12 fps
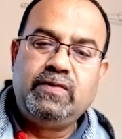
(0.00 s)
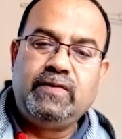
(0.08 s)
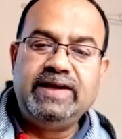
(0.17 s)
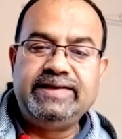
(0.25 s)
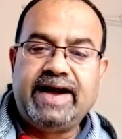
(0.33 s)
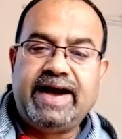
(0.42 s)

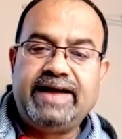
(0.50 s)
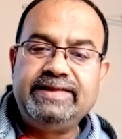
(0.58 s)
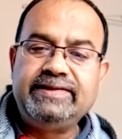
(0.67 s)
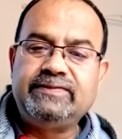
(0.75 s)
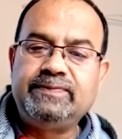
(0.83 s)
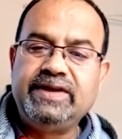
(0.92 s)
while
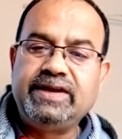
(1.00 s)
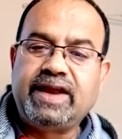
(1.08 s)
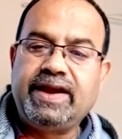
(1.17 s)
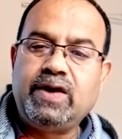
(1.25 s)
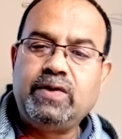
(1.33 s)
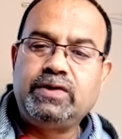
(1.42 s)
others may
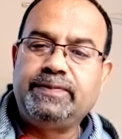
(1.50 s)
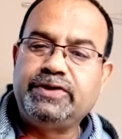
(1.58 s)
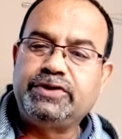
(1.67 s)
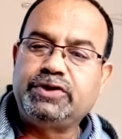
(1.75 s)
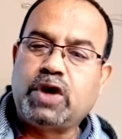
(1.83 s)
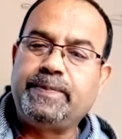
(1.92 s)
run out of the
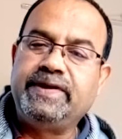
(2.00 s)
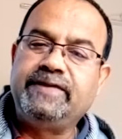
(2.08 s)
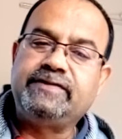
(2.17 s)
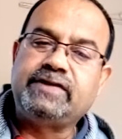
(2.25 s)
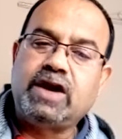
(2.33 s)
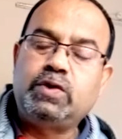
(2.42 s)
shop and
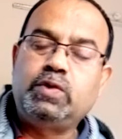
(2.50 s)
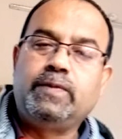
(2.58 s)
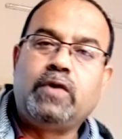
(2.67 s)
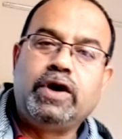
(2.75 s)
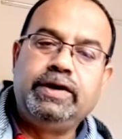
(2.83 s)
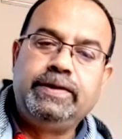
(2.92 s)
start to
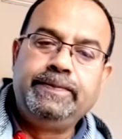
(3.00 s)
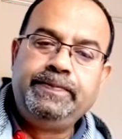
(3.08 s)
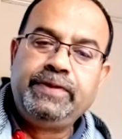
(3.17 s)
avoid